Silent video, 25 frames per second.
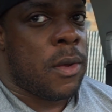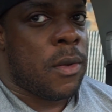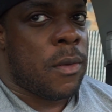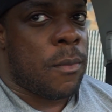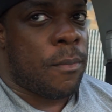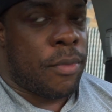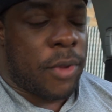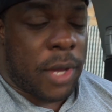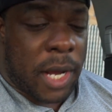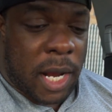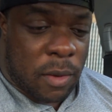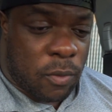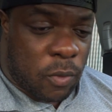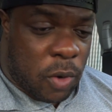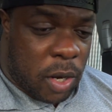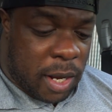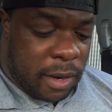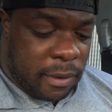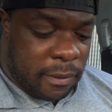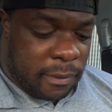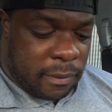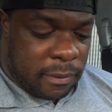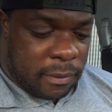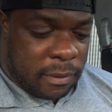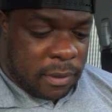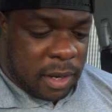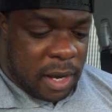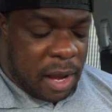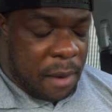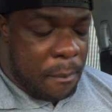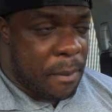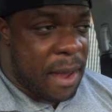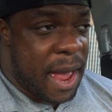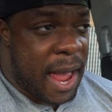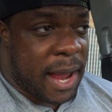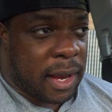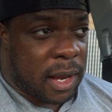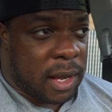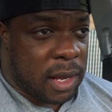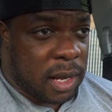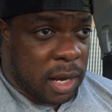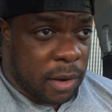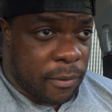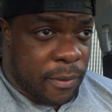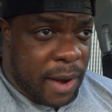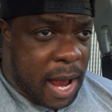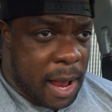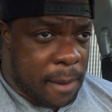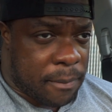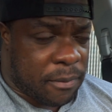plan was to get back in knee
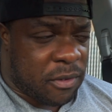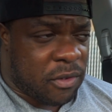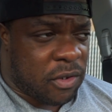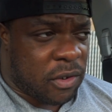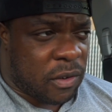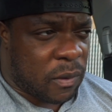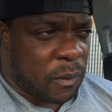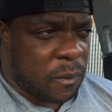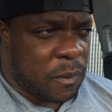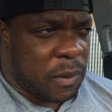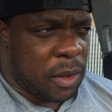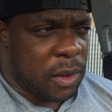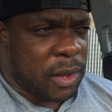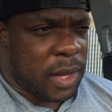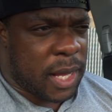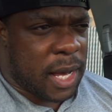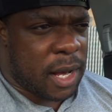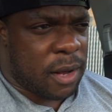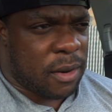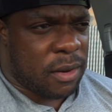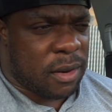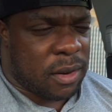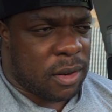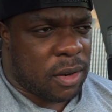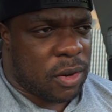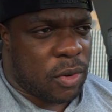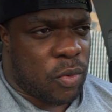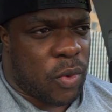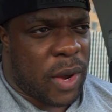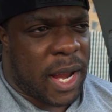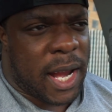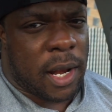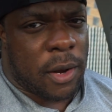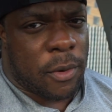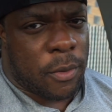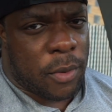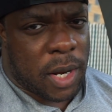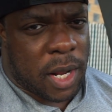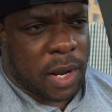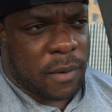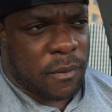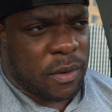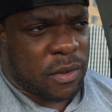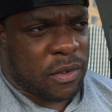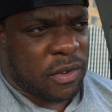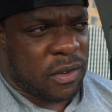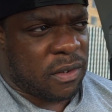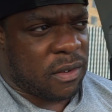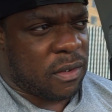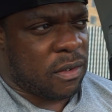wraps, just feel out a little weight or
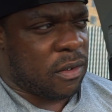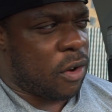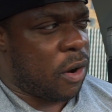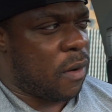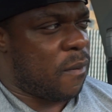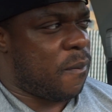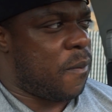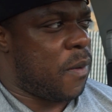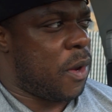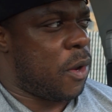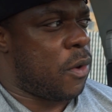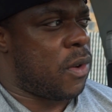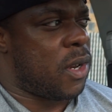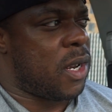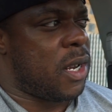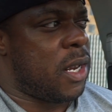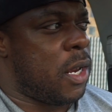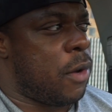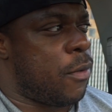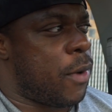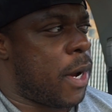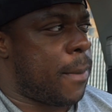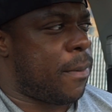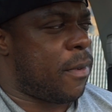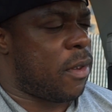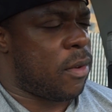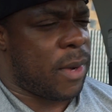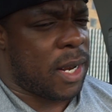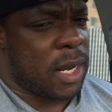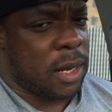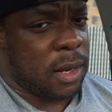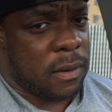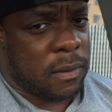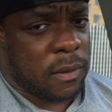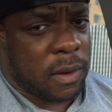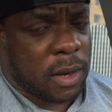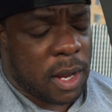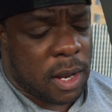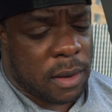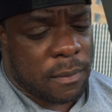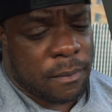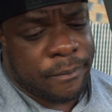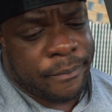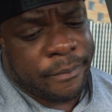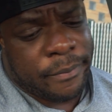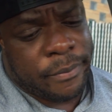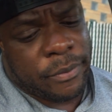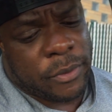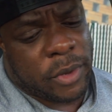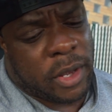whatever, just start feeling the knee wraps on my knees again,
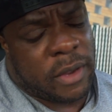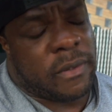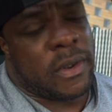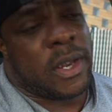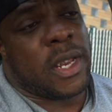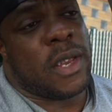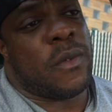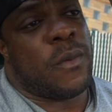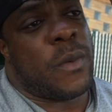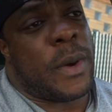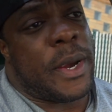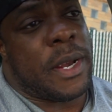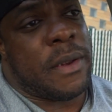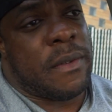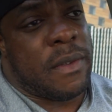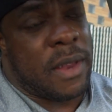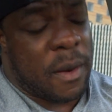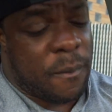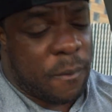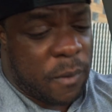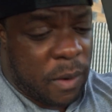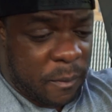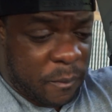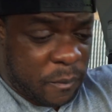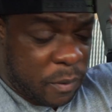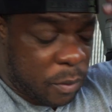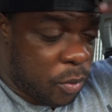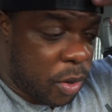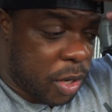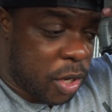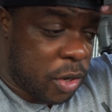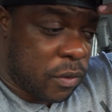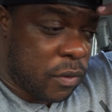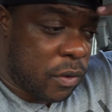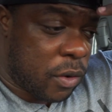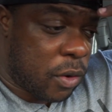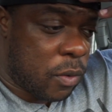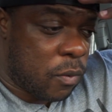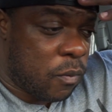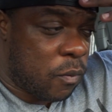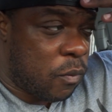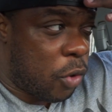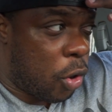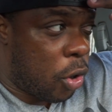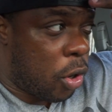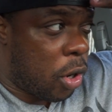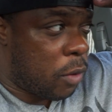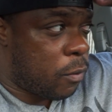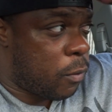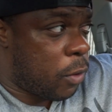because it is very different from when you're doing
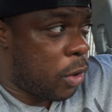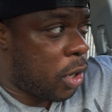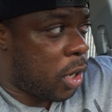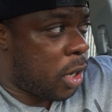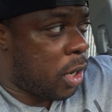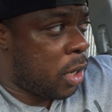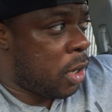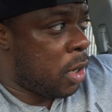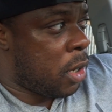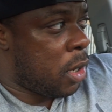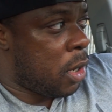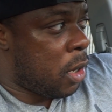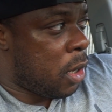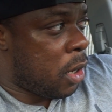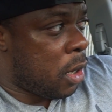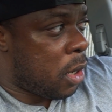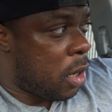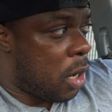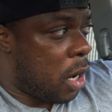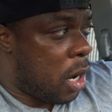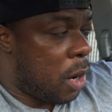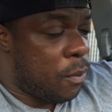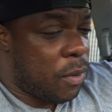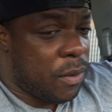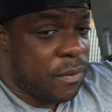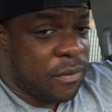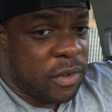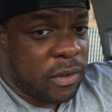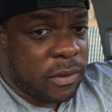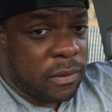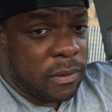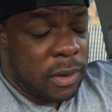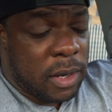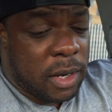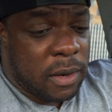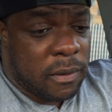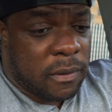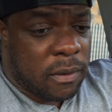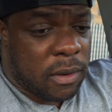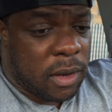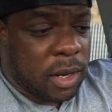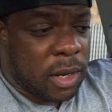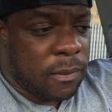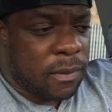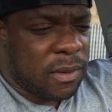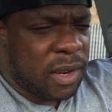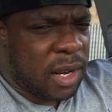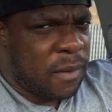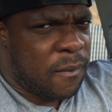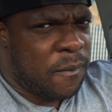raw with just knee
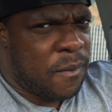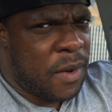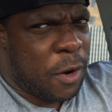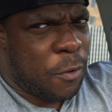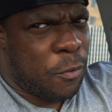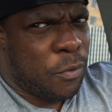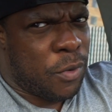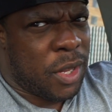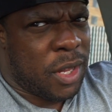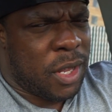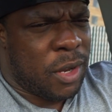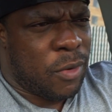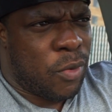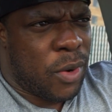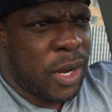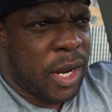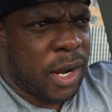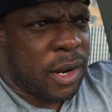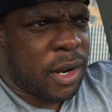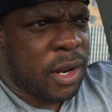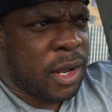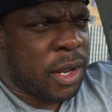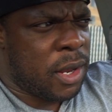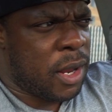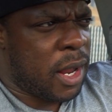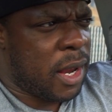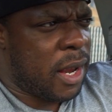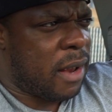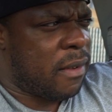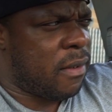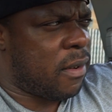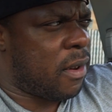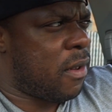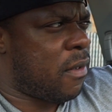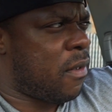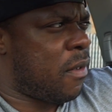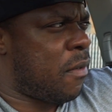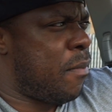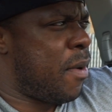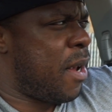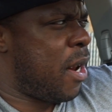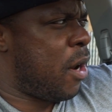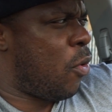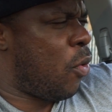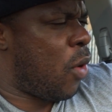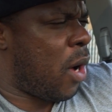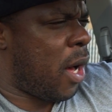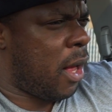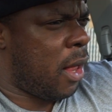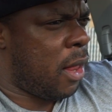sleeves, and it felt really weird. I guess because it's been
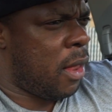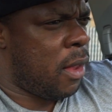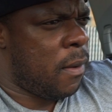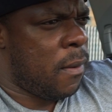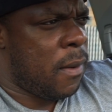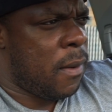a while.